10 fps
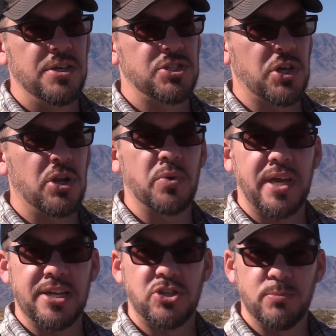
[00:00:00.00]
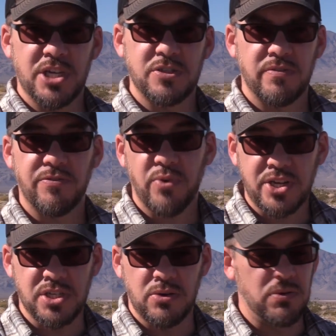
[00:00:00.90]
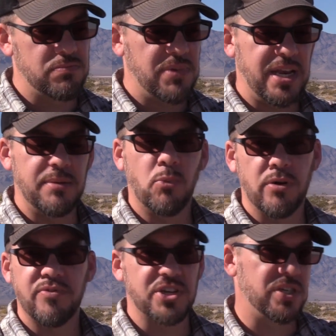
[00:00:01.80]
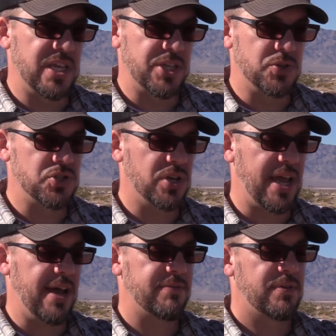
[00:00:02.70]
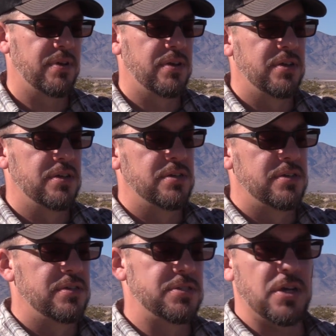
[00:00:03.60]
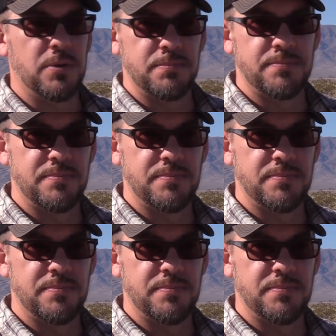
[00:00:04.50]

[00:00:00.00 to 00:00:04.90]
so you don't get too much friction, or any more friction than you should have. So